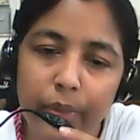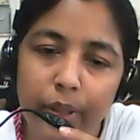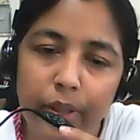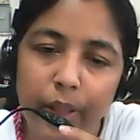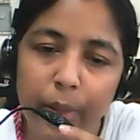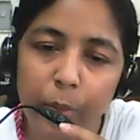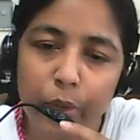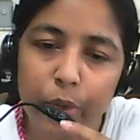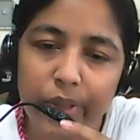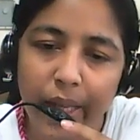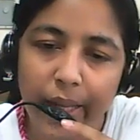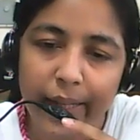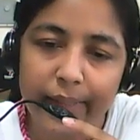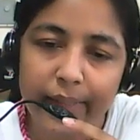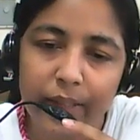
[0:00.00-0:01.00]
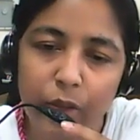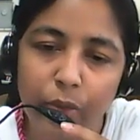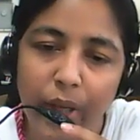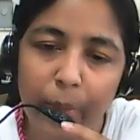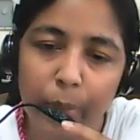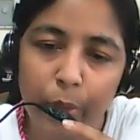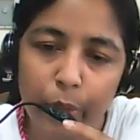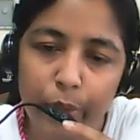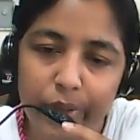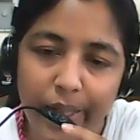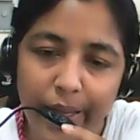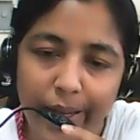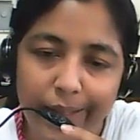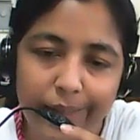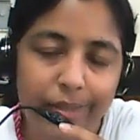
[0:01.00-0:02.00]
pneumocystis,
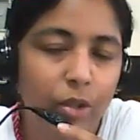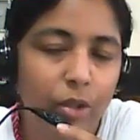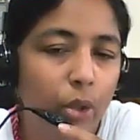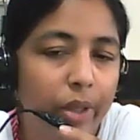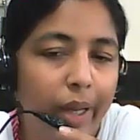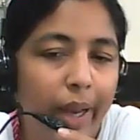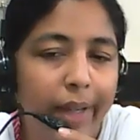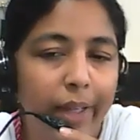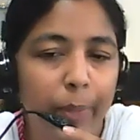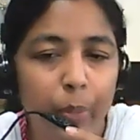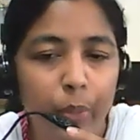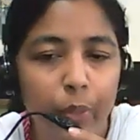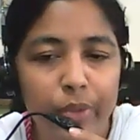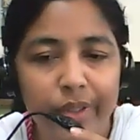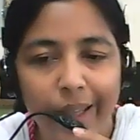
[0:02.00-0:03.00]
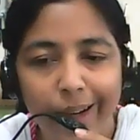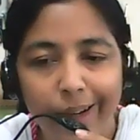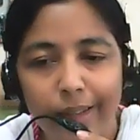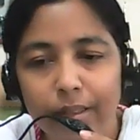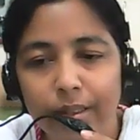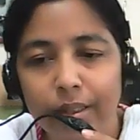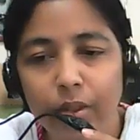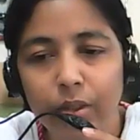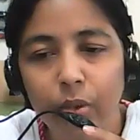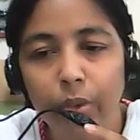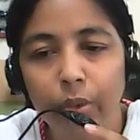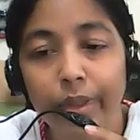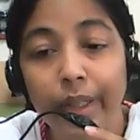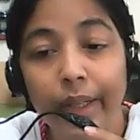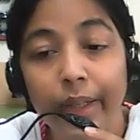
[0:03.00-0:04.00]
fibrocytes, or adipocytes,
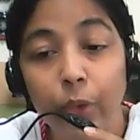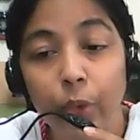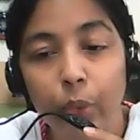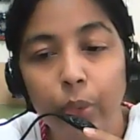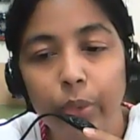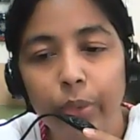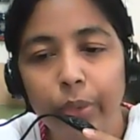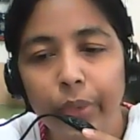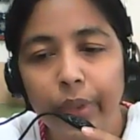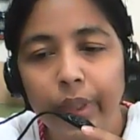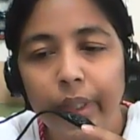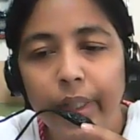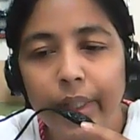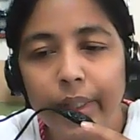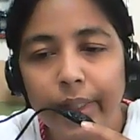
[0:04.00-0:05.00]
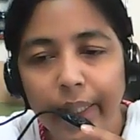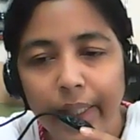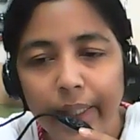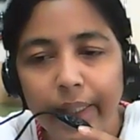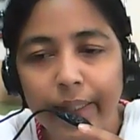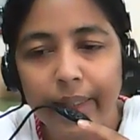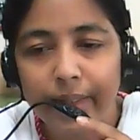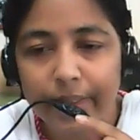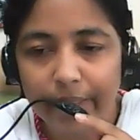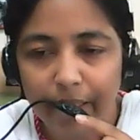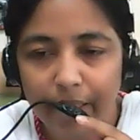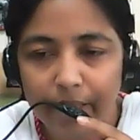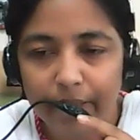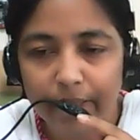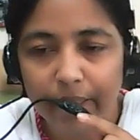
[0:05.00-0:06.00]
or endothelial
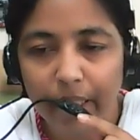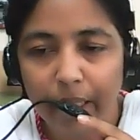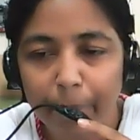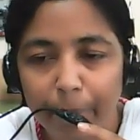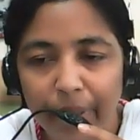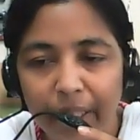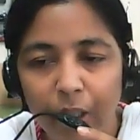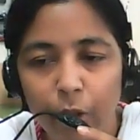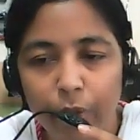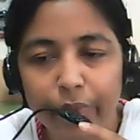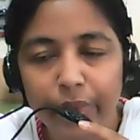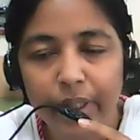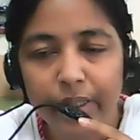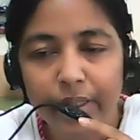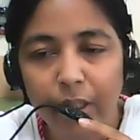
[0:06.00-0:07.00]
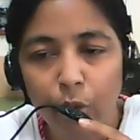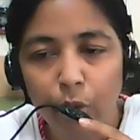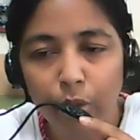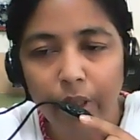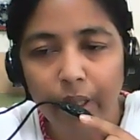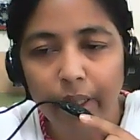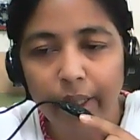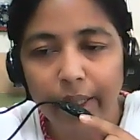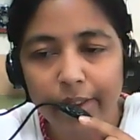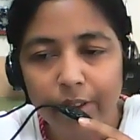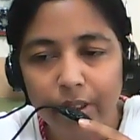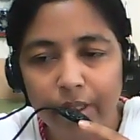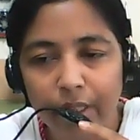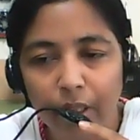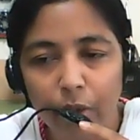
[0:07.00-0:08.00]
cells. Uptake of the
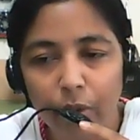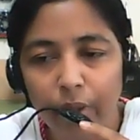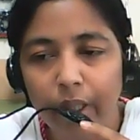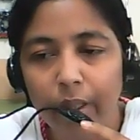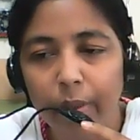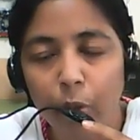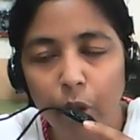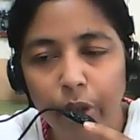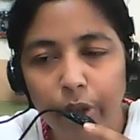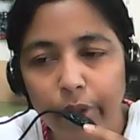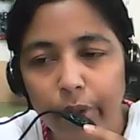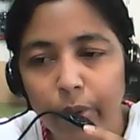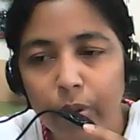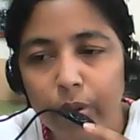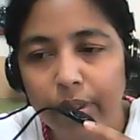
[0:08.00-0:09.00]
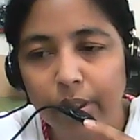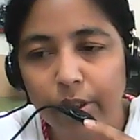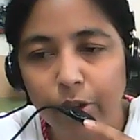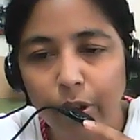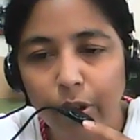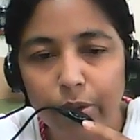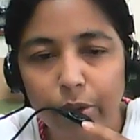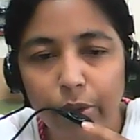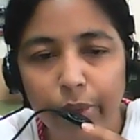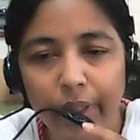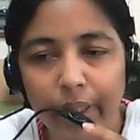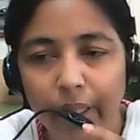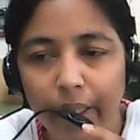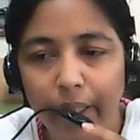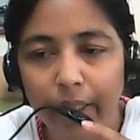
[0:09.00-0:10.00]
extracellular molecules is also
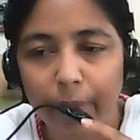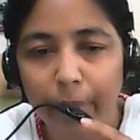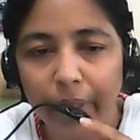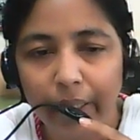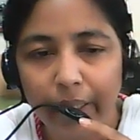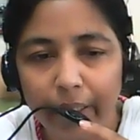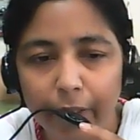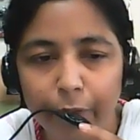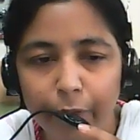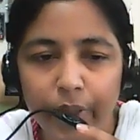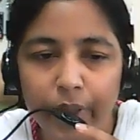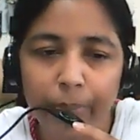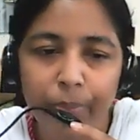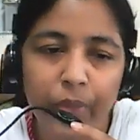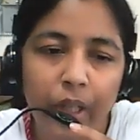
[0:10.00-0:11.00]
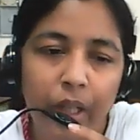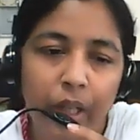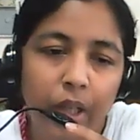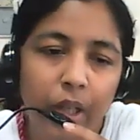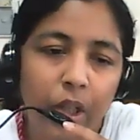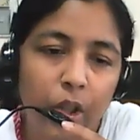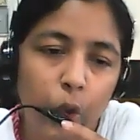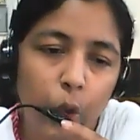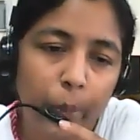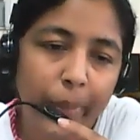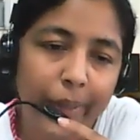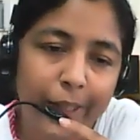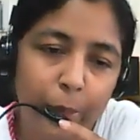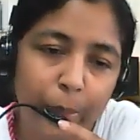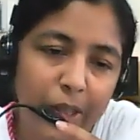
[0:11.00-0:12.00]
believed to be
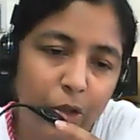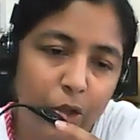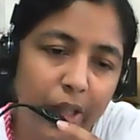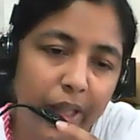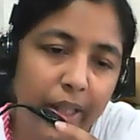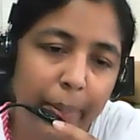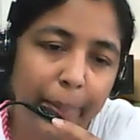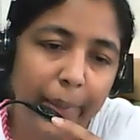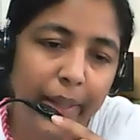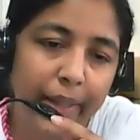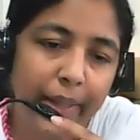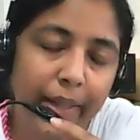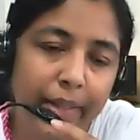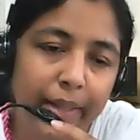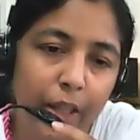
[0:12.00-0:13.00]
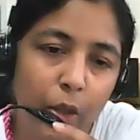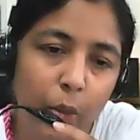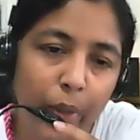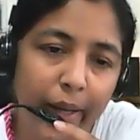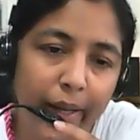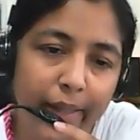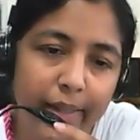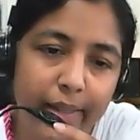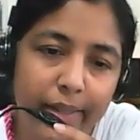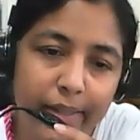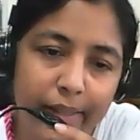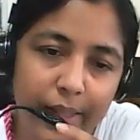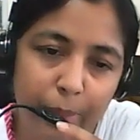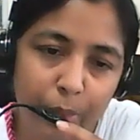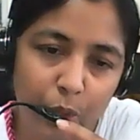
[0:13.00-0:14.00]
specially mediated via
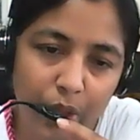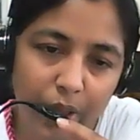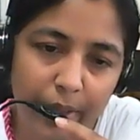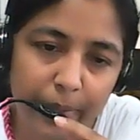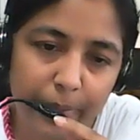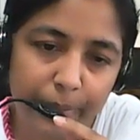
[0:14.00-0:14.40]
receptor.